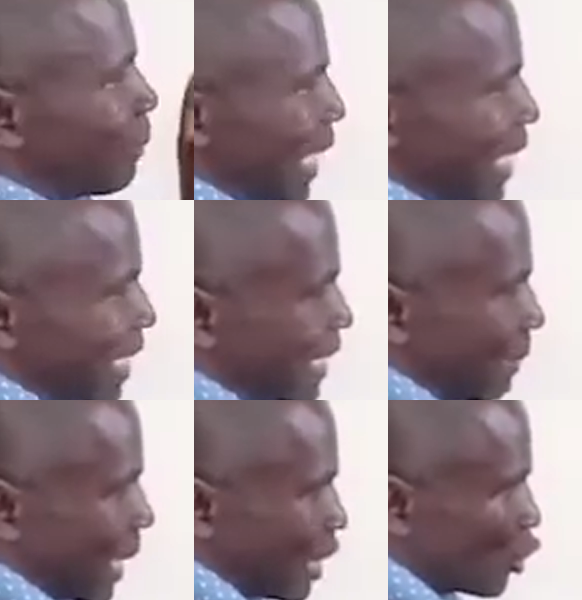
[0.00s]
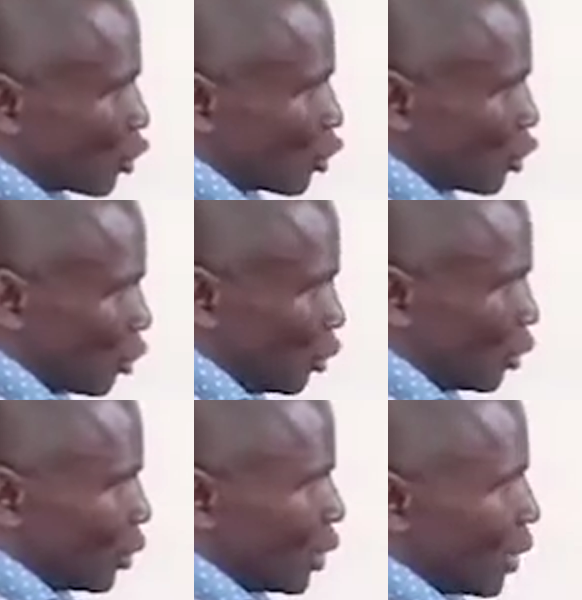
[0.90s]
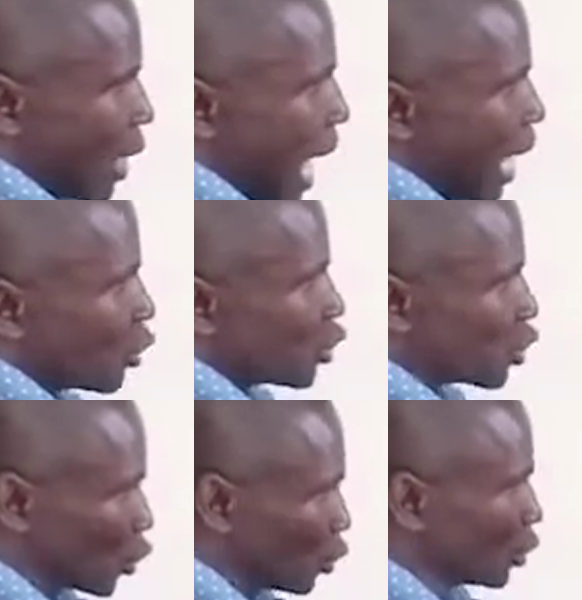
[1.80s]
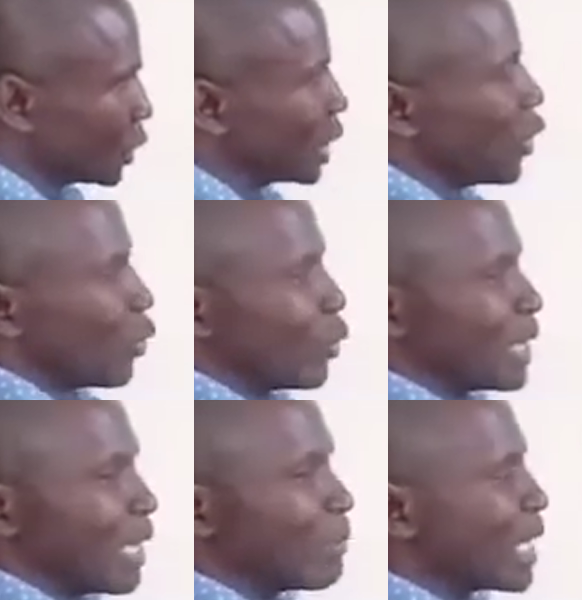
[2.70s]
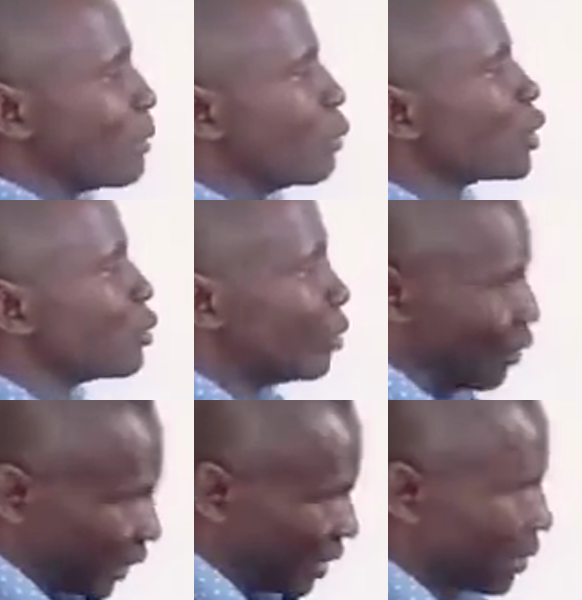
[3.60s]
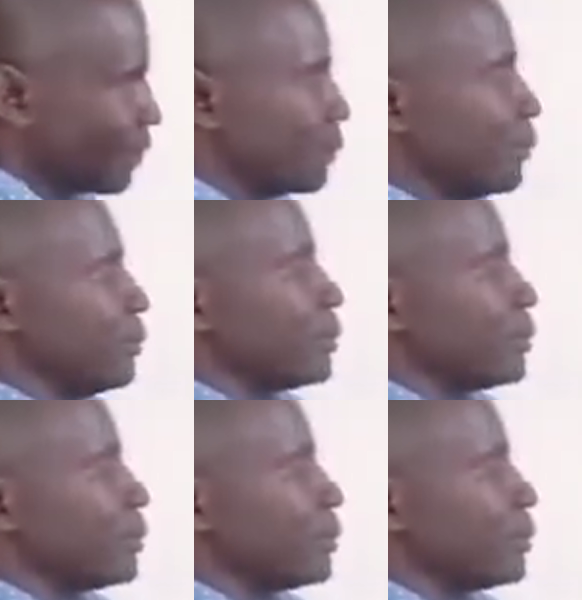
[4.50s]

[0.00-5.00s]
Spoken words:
pay the money to you, how soon would they be able to move in?